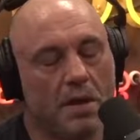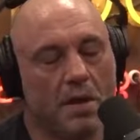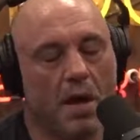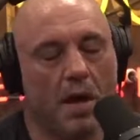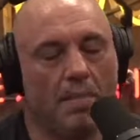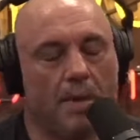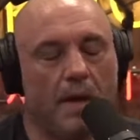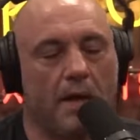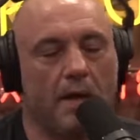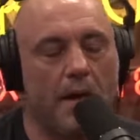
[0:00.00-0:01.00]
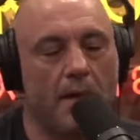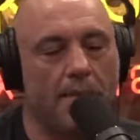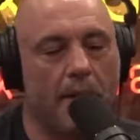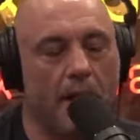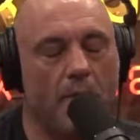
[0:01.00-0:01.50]
Man,
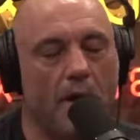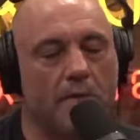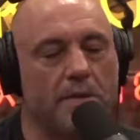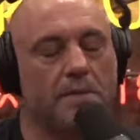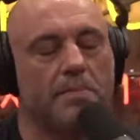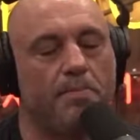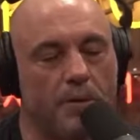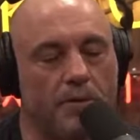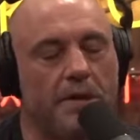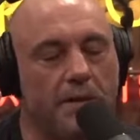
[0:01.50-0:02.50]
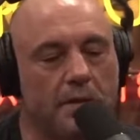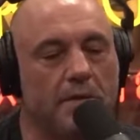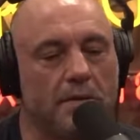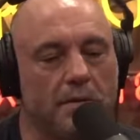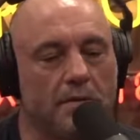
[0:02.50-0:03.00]
well, I was bullied
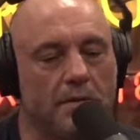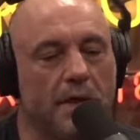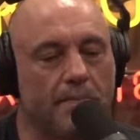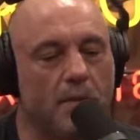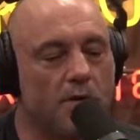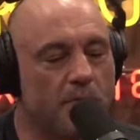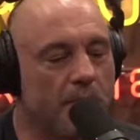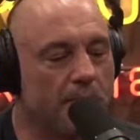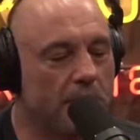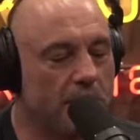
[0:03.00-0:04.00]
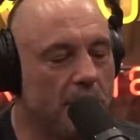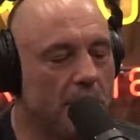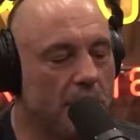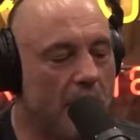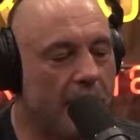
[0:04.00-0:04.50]
like most people. I
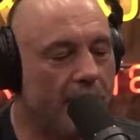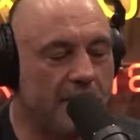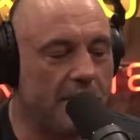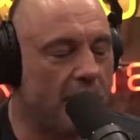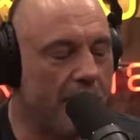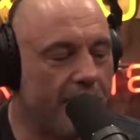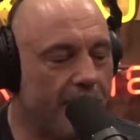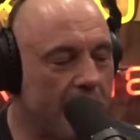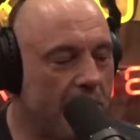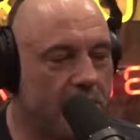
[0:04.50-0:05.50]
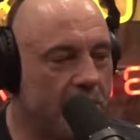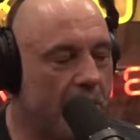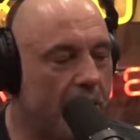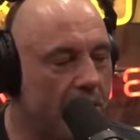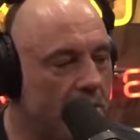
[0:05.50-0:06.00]
didn't know how to fight. I was
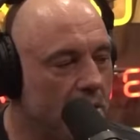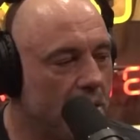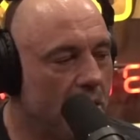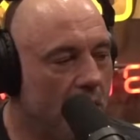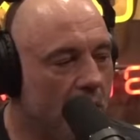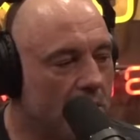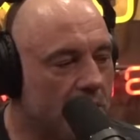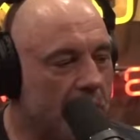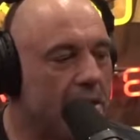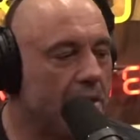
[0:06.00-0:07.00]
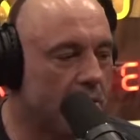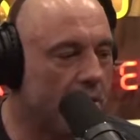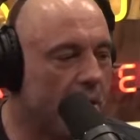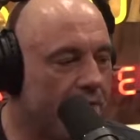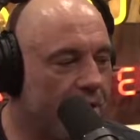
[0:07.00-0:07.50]
scared, and I was like, I need to
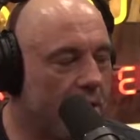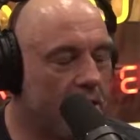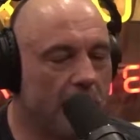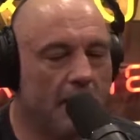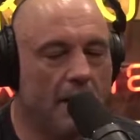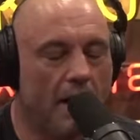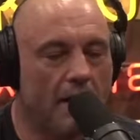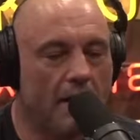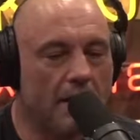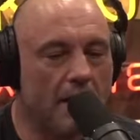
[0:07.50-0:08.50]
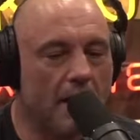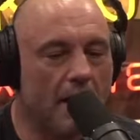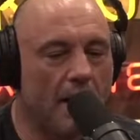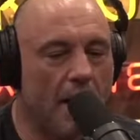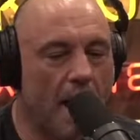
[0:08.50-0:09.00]
learn how to fight. And
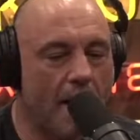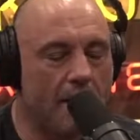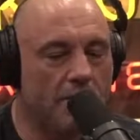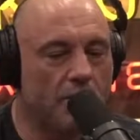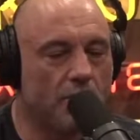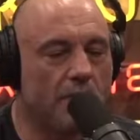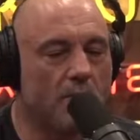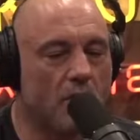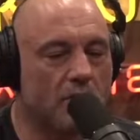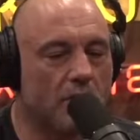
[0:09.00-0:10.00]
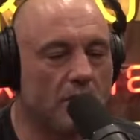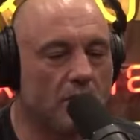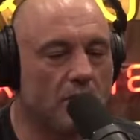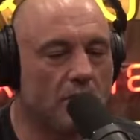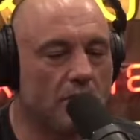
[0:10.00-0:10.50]
I joined a martial
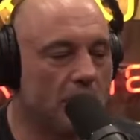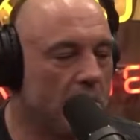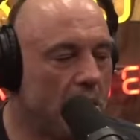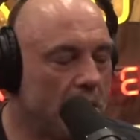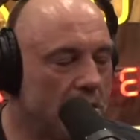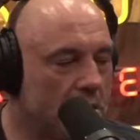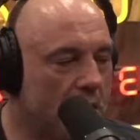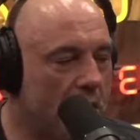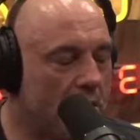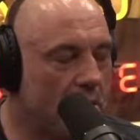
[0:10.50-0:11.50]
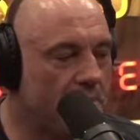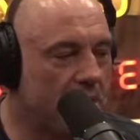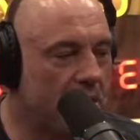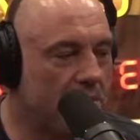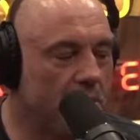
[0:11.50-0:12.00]
arts school, and I just got
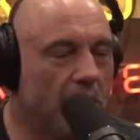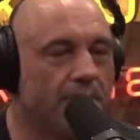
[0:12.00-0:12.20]
obsessed with it.